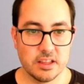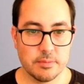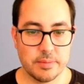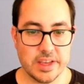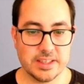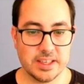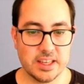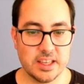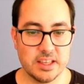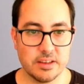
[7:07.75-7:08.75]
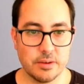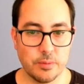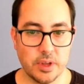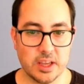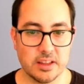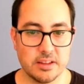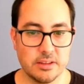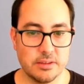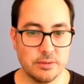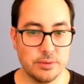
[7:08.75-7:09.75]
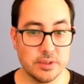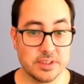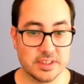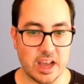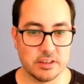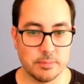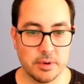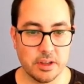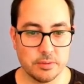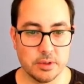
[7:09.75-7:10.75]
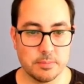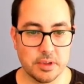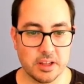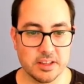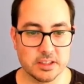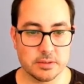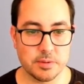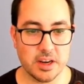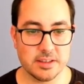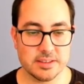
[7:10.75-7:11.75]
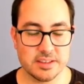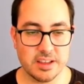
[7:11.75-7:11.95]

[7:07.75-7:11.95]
basically we can do a scatter plot with Plotly Express.